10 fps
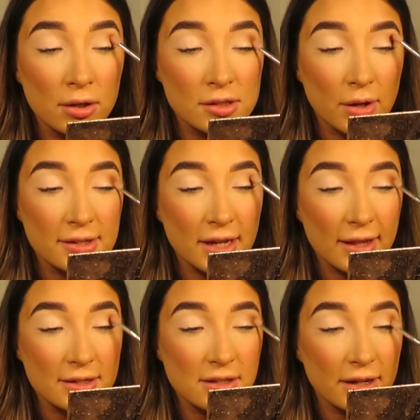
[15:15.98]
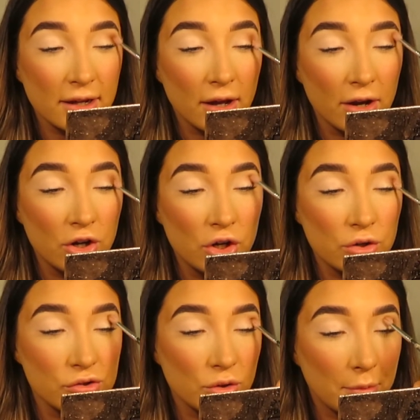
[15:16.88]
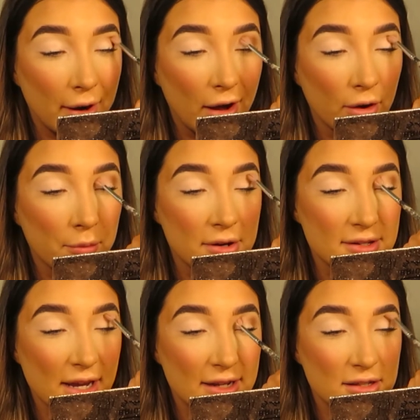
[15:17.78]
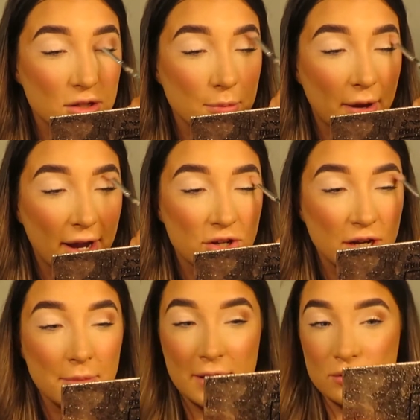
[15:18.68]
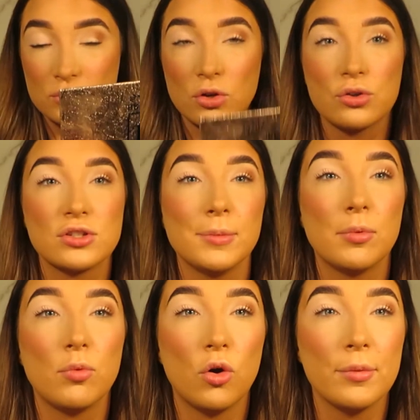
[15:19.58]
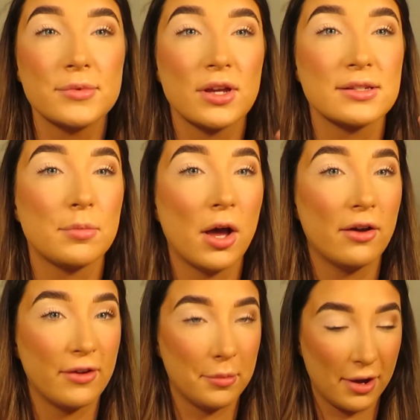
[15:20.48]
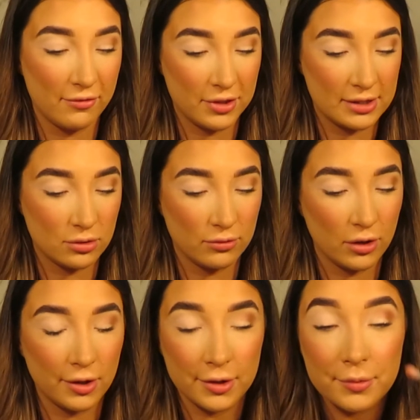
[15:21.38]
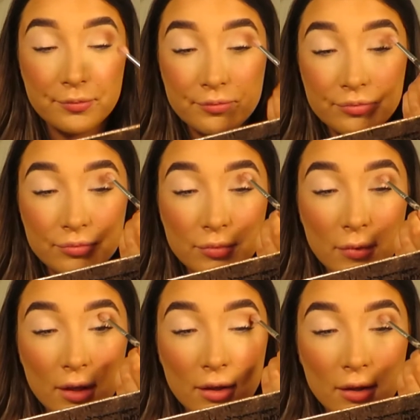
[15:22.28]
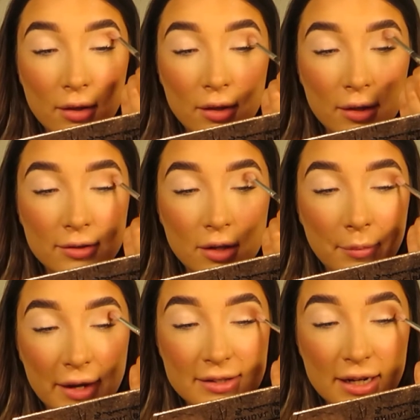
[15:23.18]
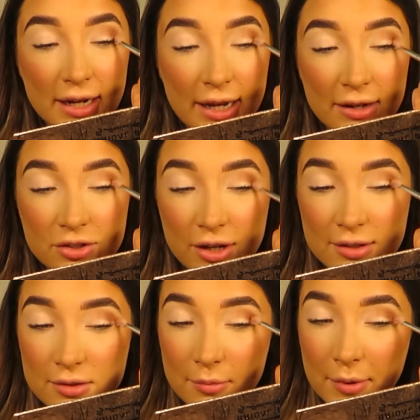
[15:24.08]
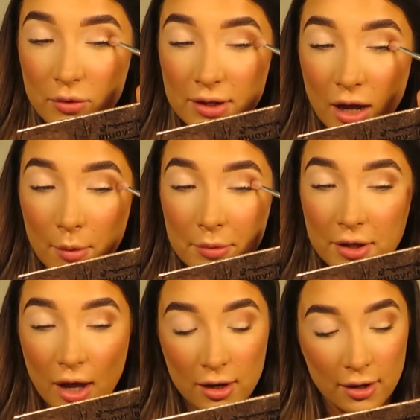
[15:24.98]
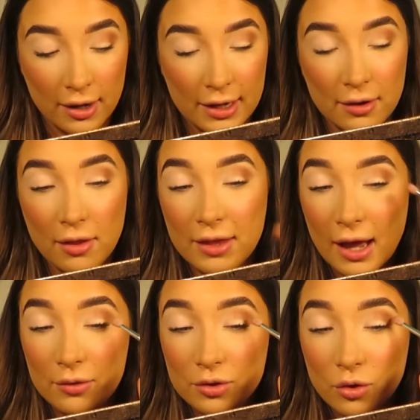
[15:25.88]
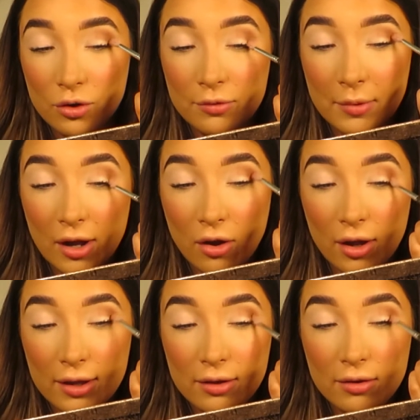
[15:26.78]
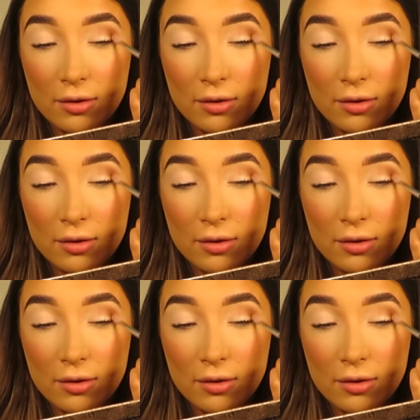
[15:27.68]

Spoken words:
So I'd say this is like a neutral brown. I wouldn't say it's super ashy, but it's also not super warm, so it's the perfect brown for this sort of look. So I'm basically just building up the colour in the outer corner of my eye.